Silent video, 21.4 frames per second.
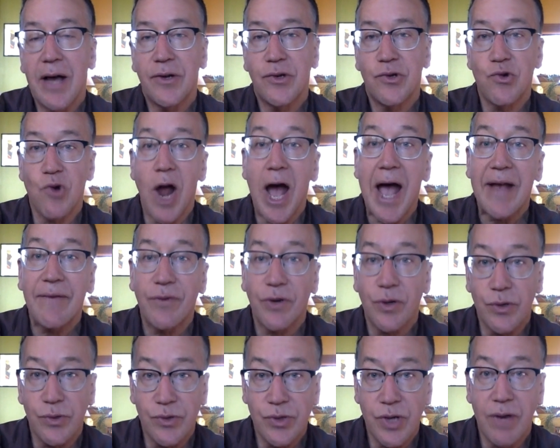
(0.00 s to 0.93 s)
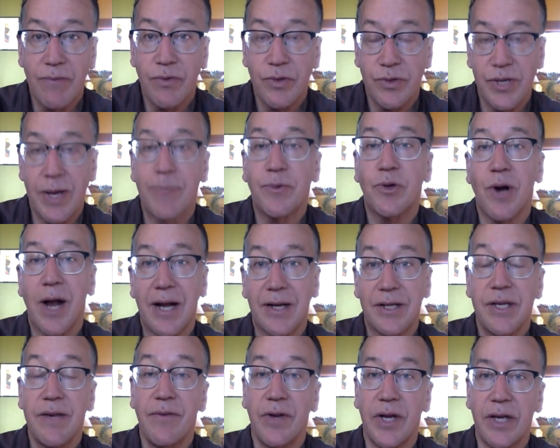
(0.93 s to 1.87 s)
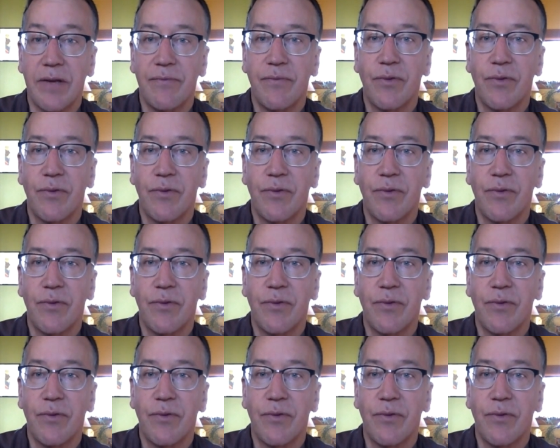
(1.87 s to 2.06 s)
drivers of receptor activity.